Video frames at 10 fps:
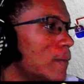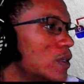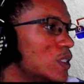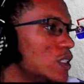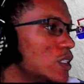
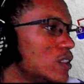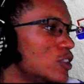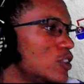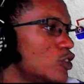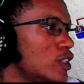
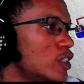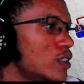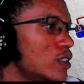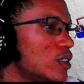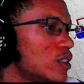63,
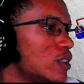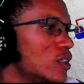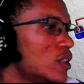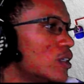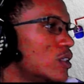
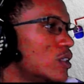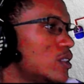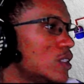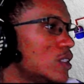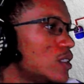
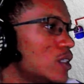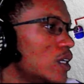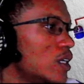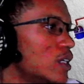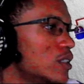
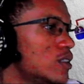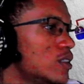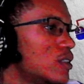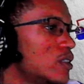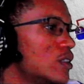69,
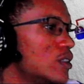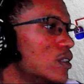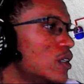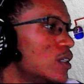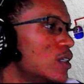
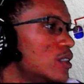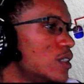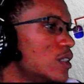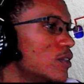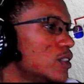
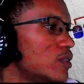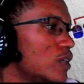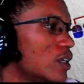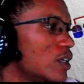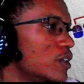
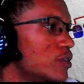75,